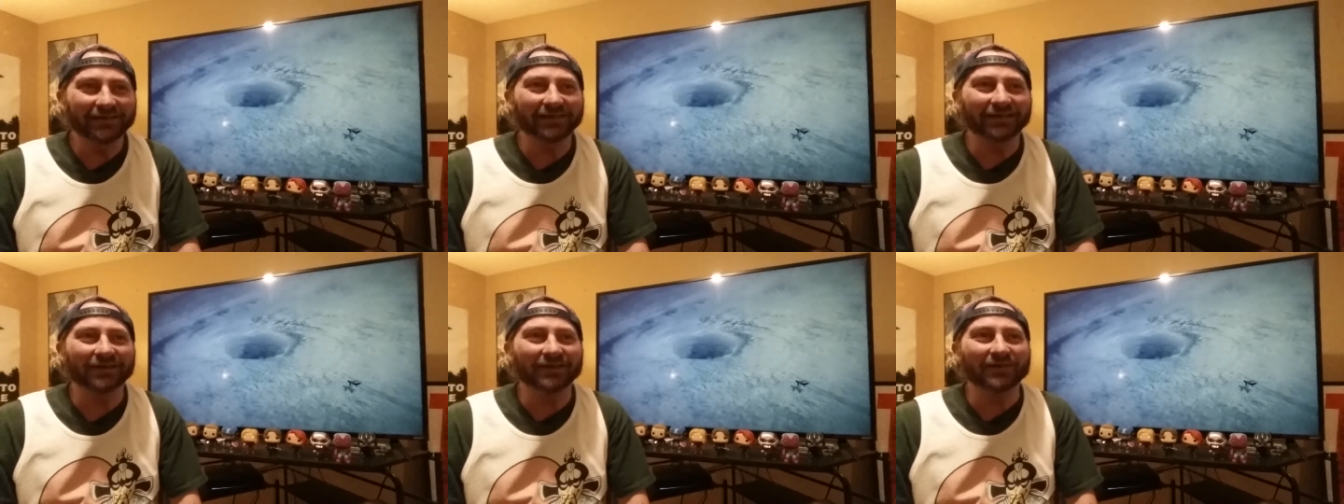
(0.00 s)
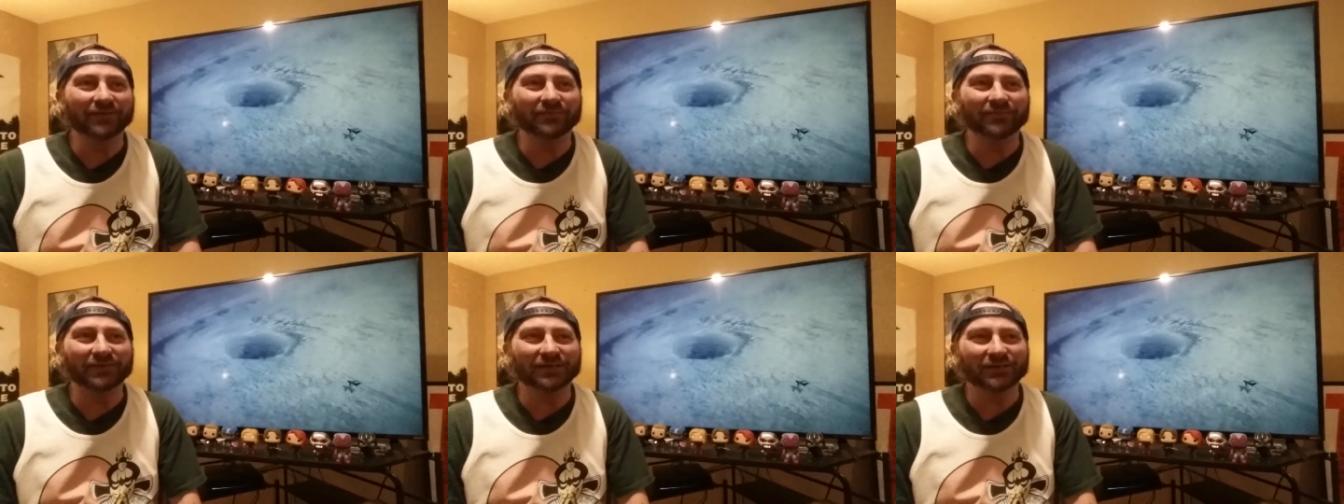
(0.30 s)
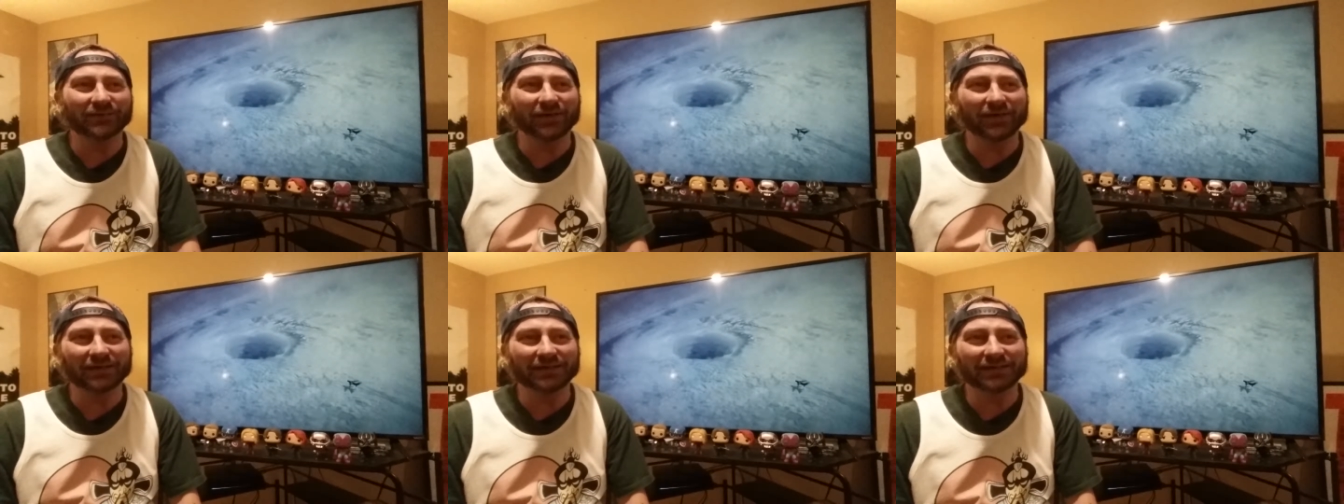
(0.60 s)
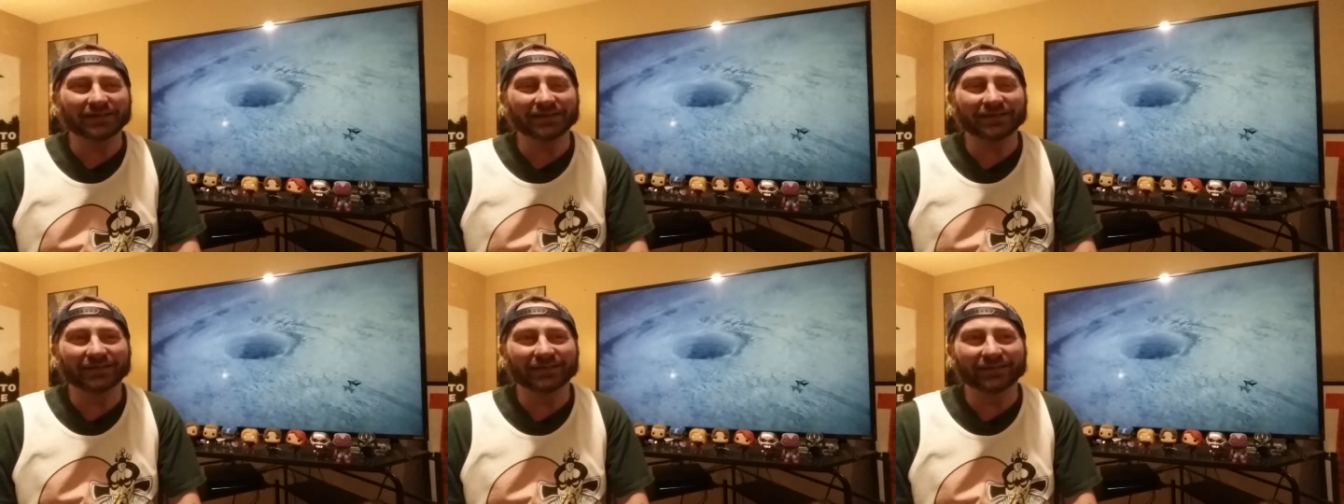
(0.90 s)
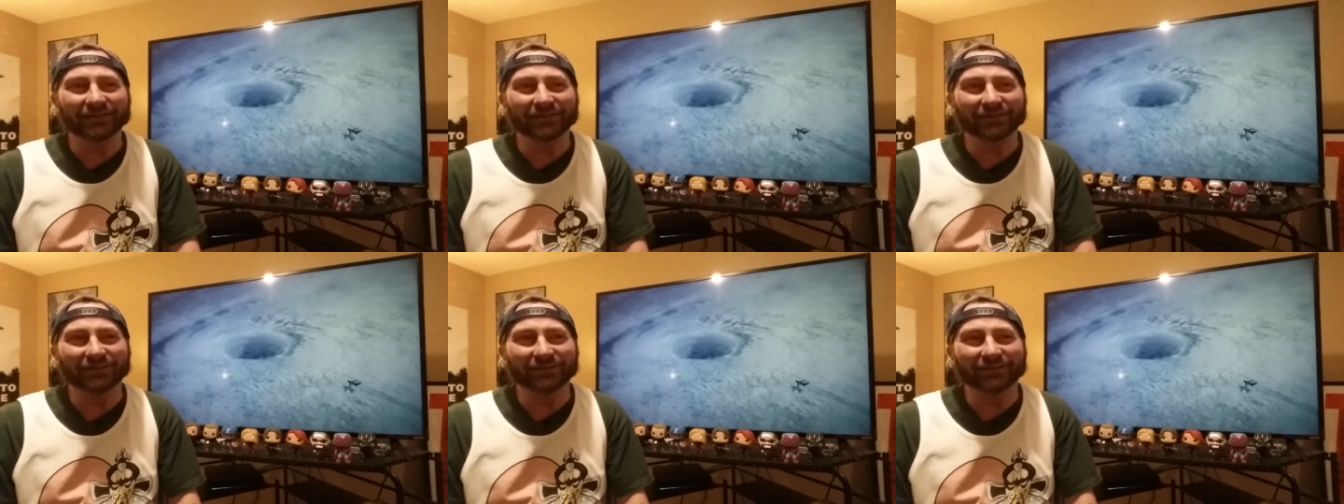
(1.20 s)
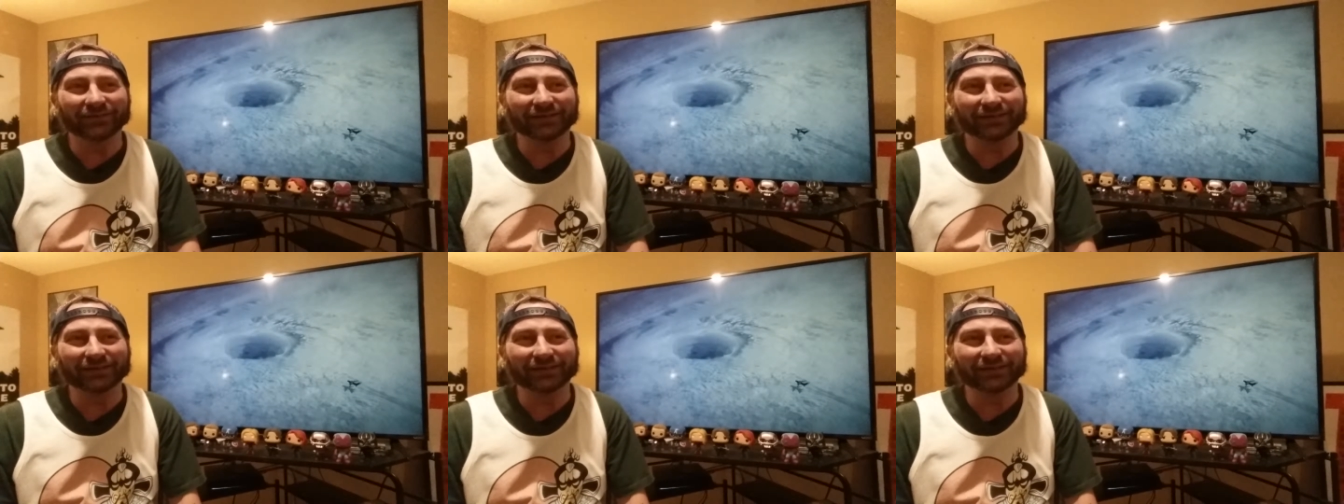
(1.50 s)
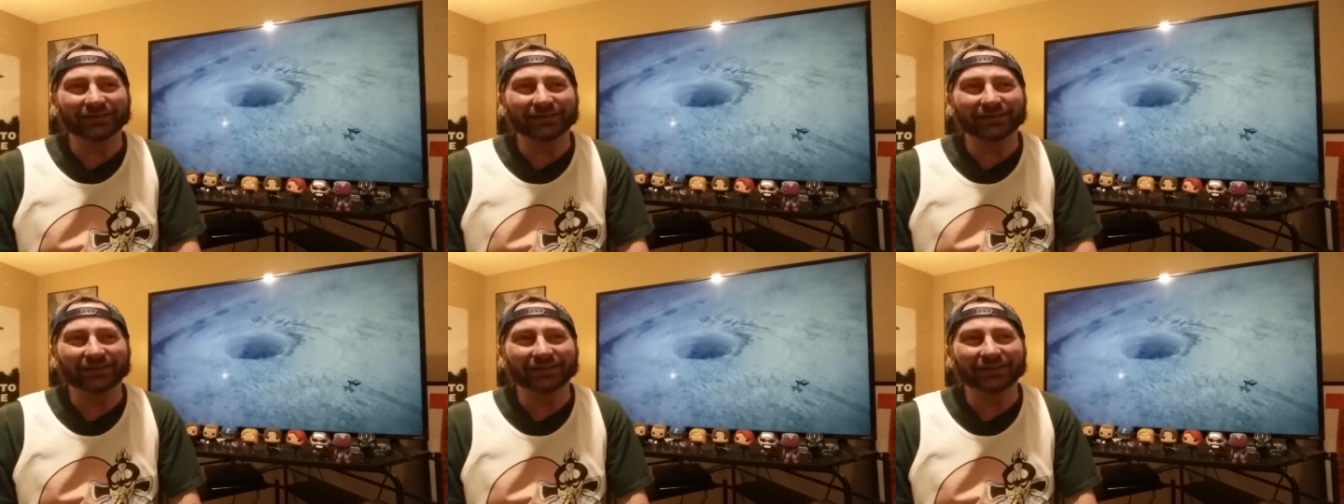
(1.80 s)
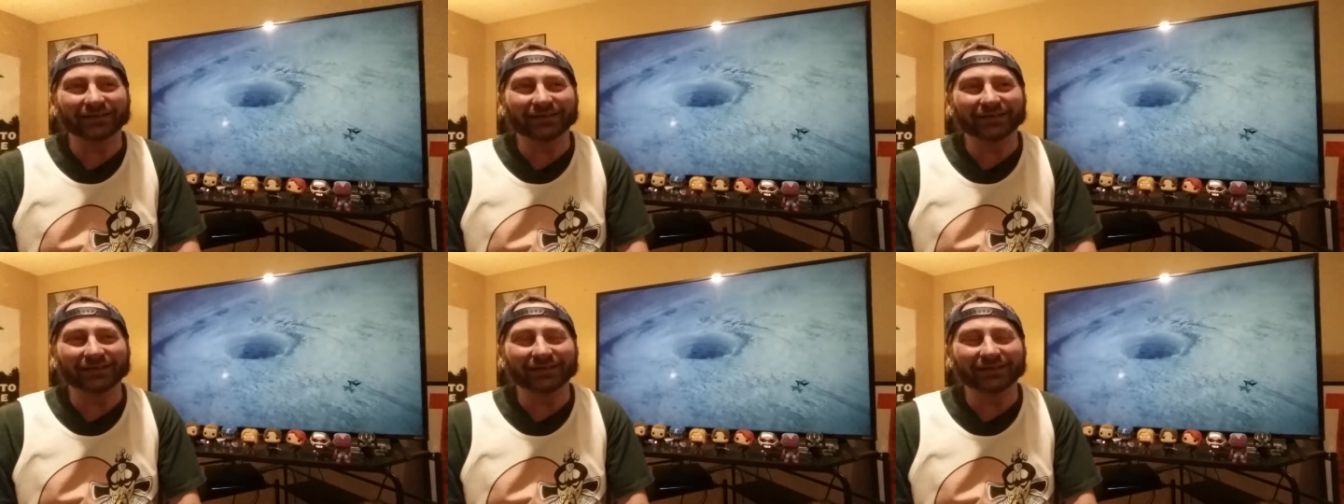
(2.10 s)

Um, so I, you know, uh,